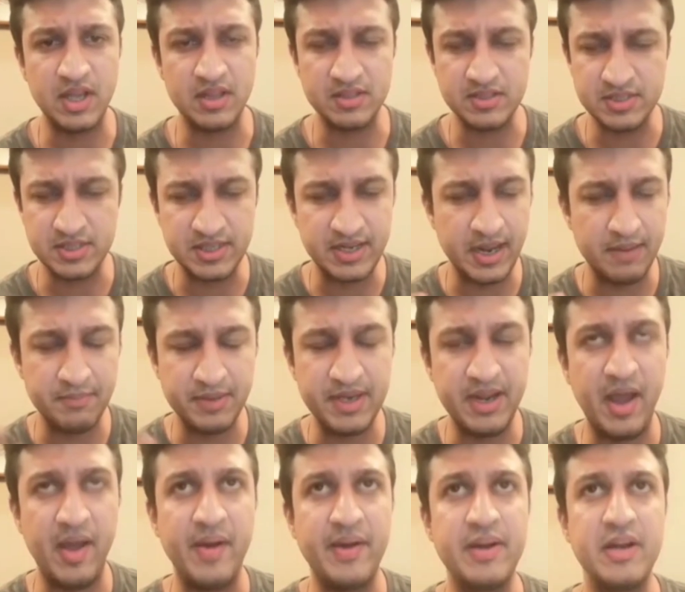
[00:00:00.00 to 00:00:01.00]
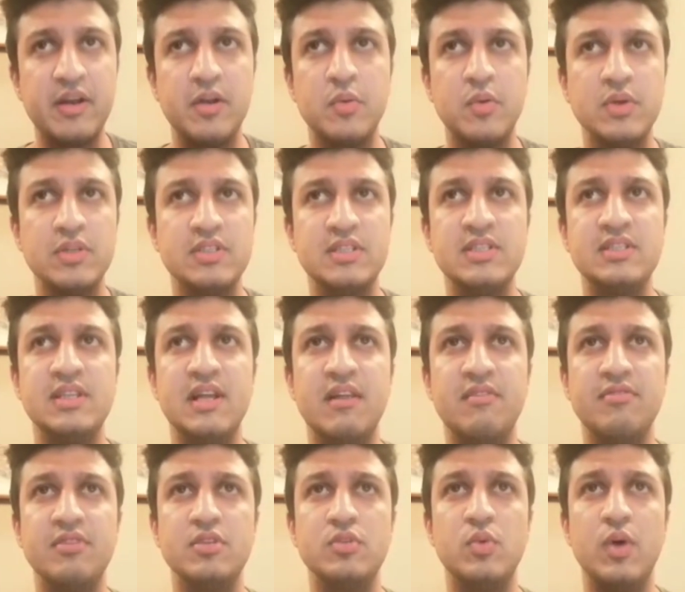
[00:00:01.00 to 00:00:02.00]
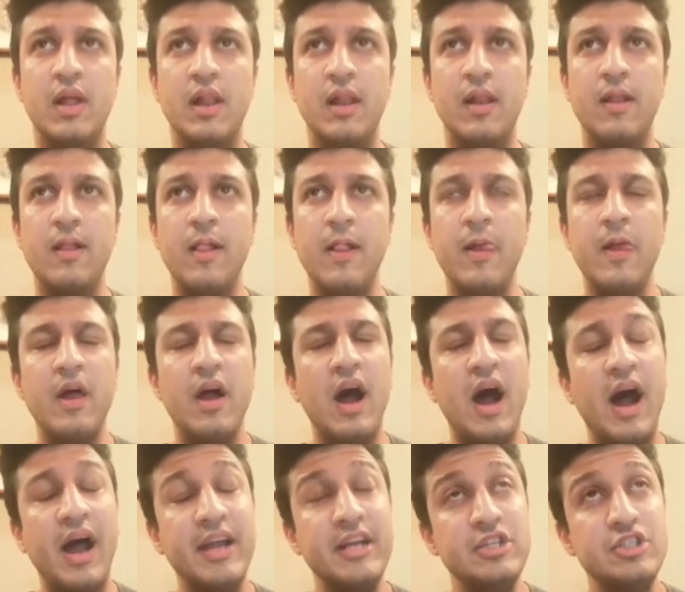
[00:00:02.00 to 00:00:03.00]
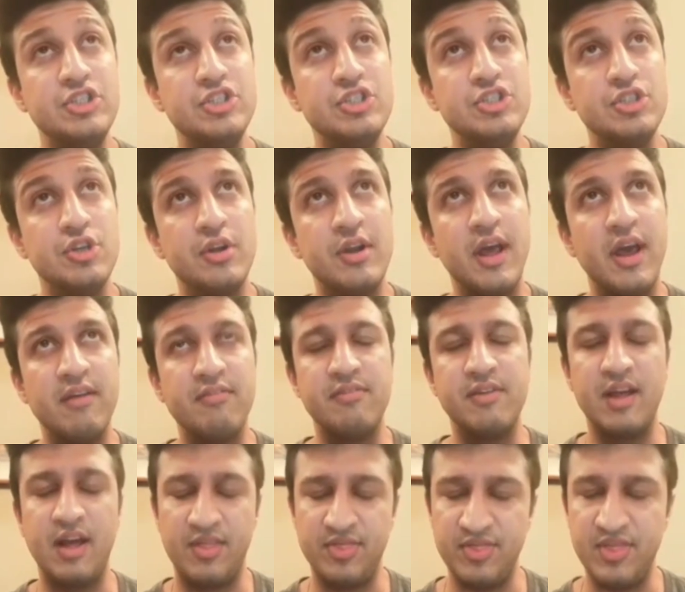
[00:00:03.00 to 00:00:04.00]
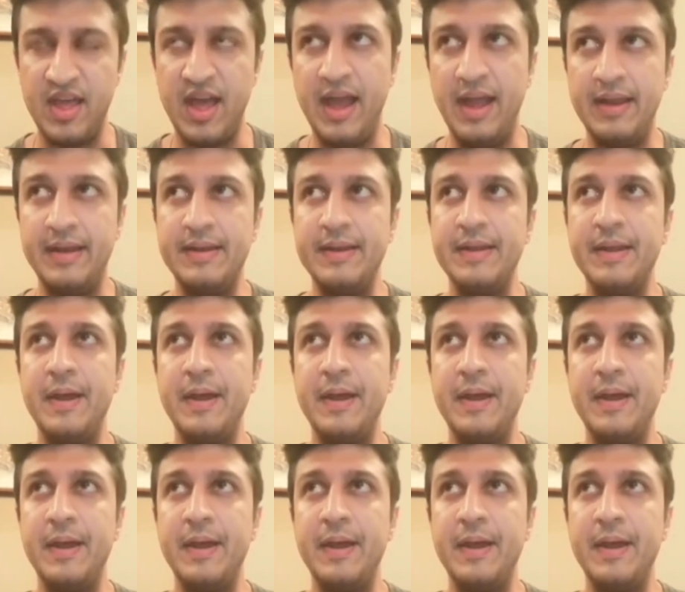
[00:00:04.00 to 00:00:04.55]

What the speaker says: others, it can be directed towards the self as well. I should have done that.